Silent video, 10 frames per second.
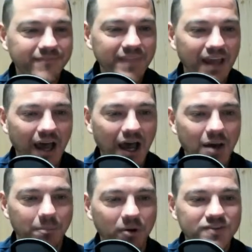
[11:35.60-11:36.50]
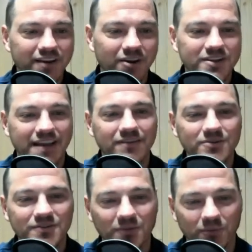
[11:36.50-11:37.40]
Bo said Curtis having to do
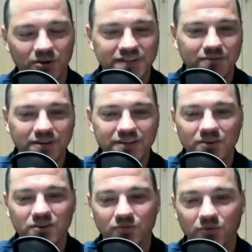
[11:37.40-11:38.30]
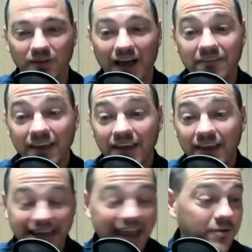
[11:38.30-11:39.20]
some emergency research before the live.
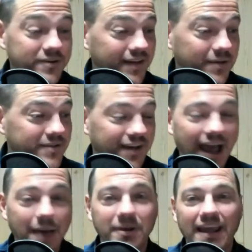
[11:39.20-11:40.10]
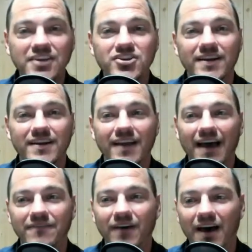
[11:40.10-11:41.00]
Yeah, it was a combination
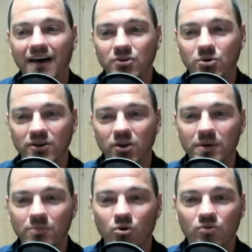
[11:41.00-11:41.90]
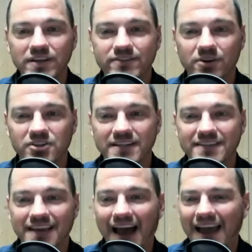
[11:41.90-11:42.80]
of doing a little bit more research on this
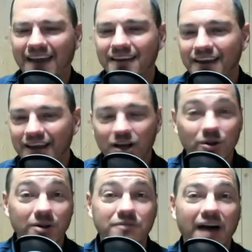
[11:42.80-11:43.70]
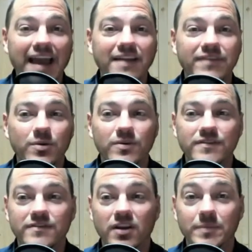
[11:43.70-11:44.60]
guy, clarifying if he
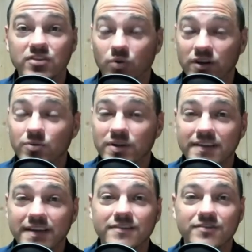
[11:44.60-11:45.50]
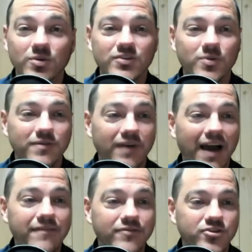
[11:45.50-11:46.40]
was going to be 2026 or
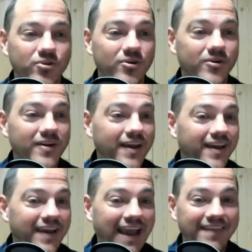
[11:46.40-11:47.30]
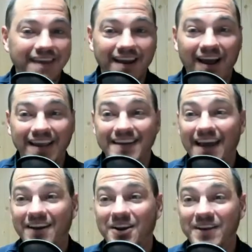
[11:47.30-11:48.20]
2025 for sure, and then getting
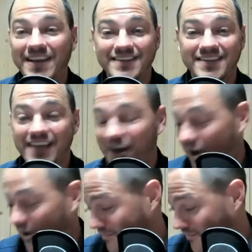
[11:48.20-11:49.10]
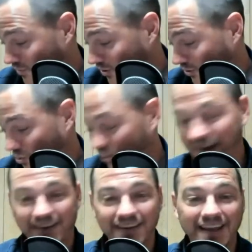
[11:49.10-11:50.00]
down here and getting set up real
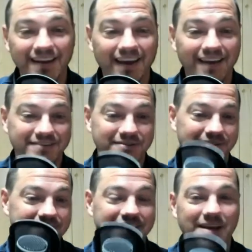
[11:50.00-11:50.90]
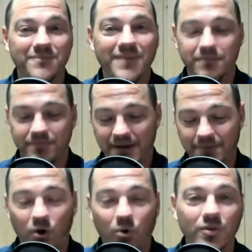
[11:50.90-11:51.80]
quick. And as you can see, I'm
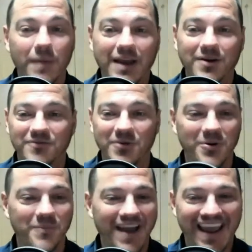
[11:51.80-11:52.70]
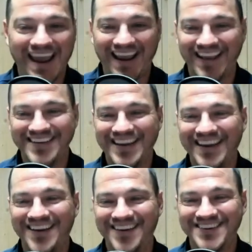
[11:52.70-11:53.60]
holding the microphone in my hand
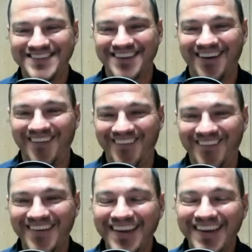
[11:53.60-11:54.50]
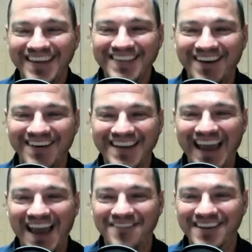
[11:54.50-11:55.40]
here, so there you
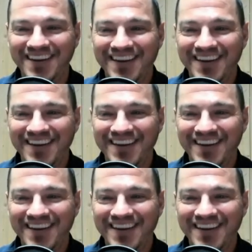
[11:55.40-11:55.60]
have it.